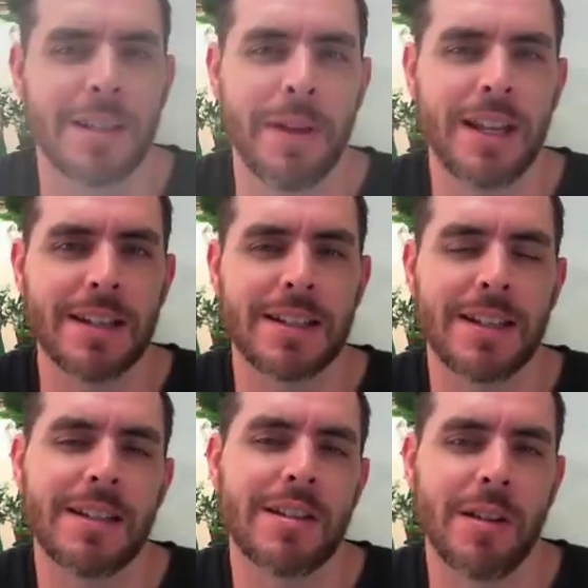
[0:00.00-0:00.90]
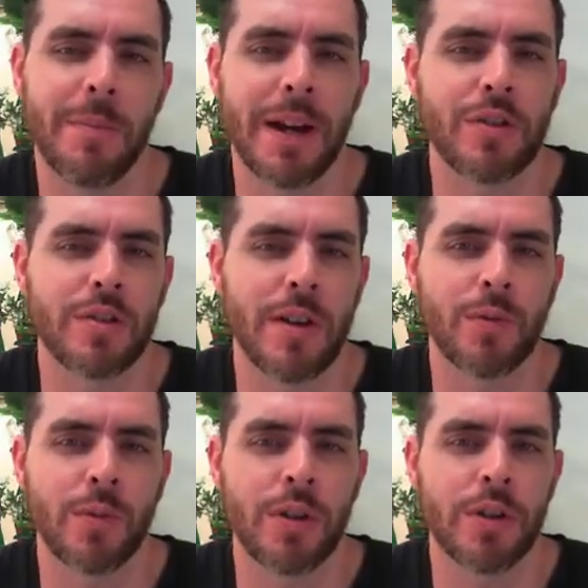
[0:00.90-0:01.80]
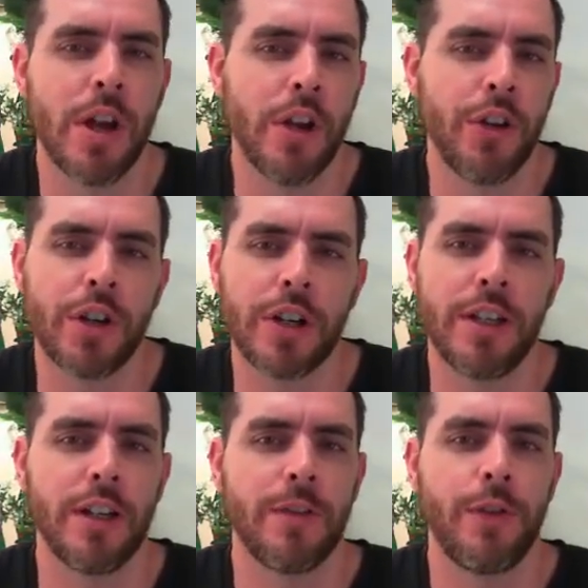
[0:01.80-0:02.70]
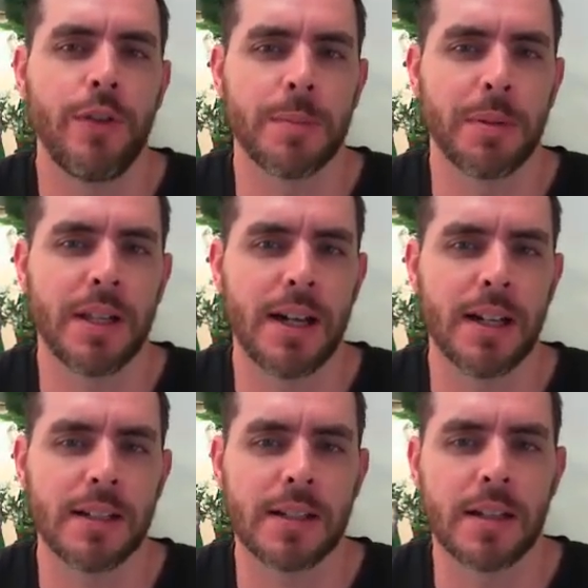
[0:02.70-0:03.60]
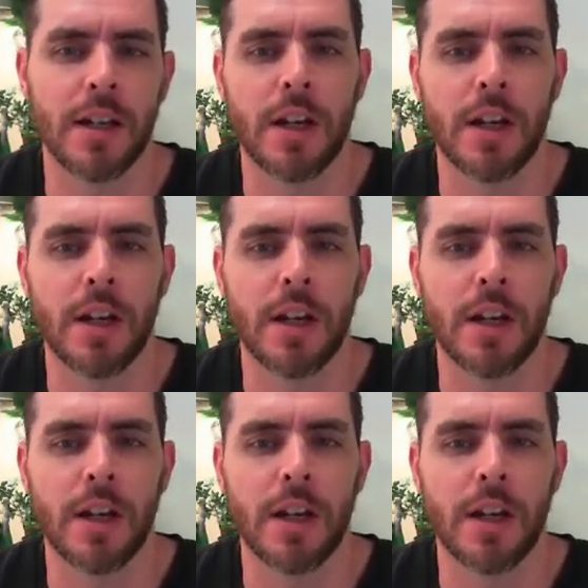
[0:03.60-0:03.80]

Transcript: To make a stencil in Microsoft Word, you're going to need a few supplies.